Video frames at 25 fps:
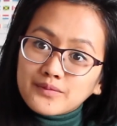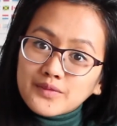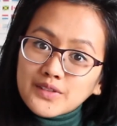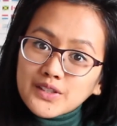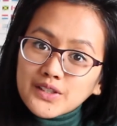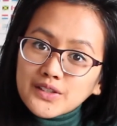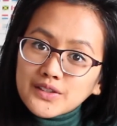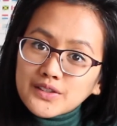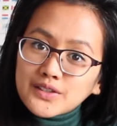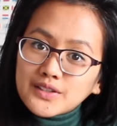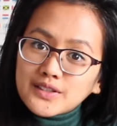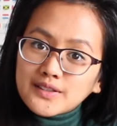
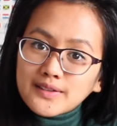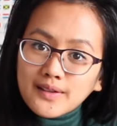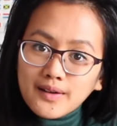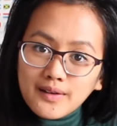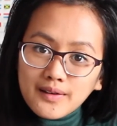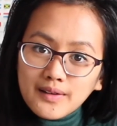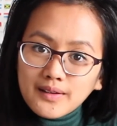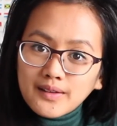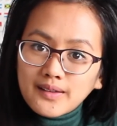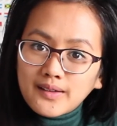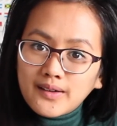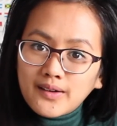just
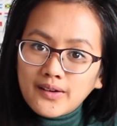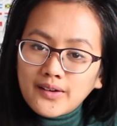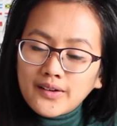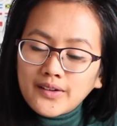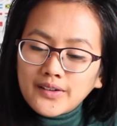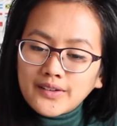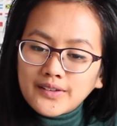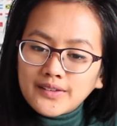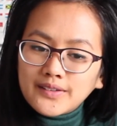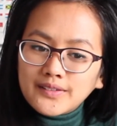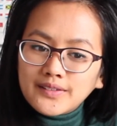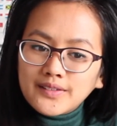
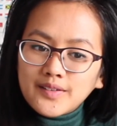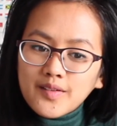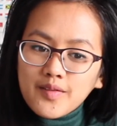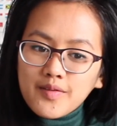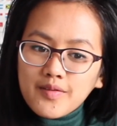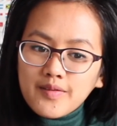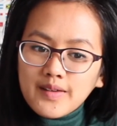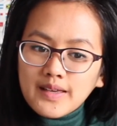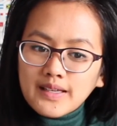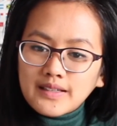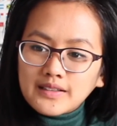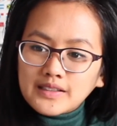learn the
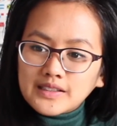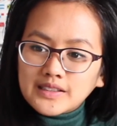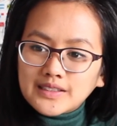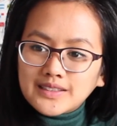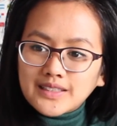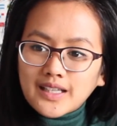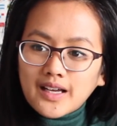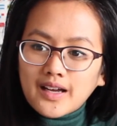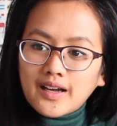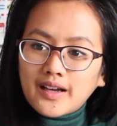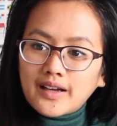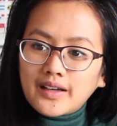
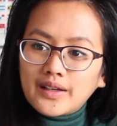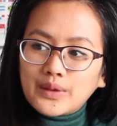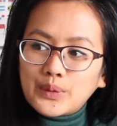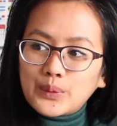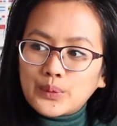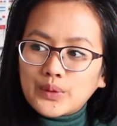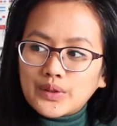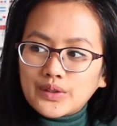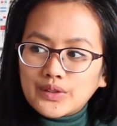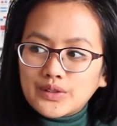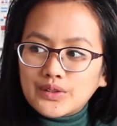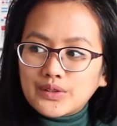things I
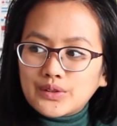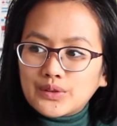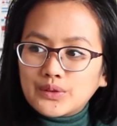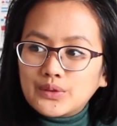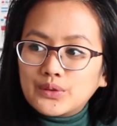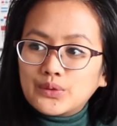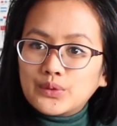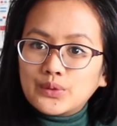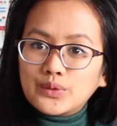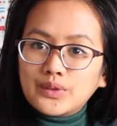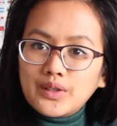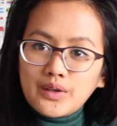want to
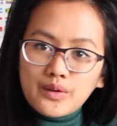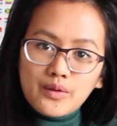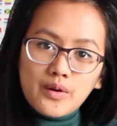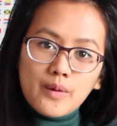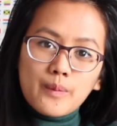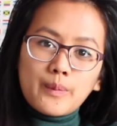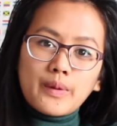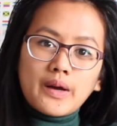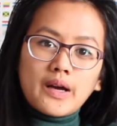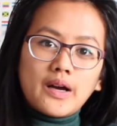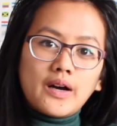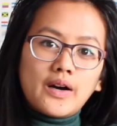know
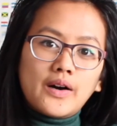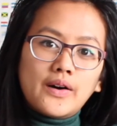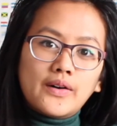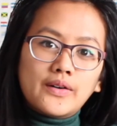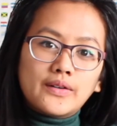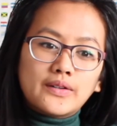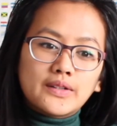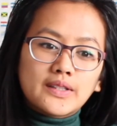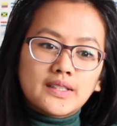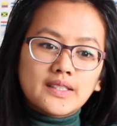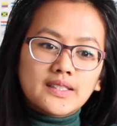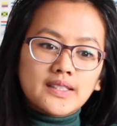
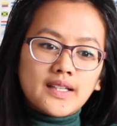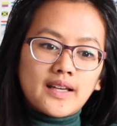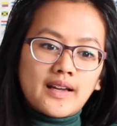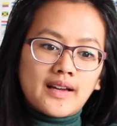about